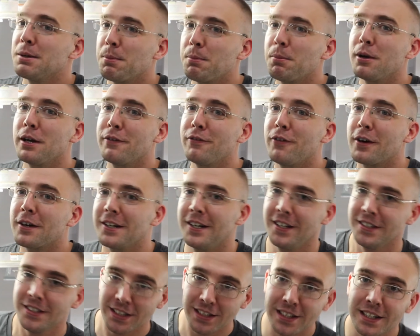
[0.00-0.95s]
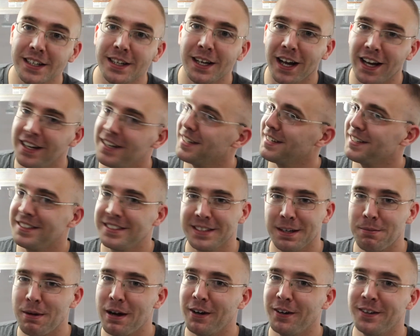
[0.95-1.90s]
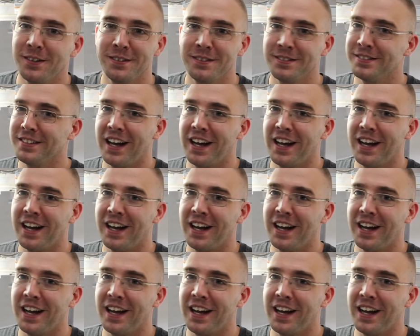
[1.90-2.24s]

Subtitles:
pretty far gone, and it somehow,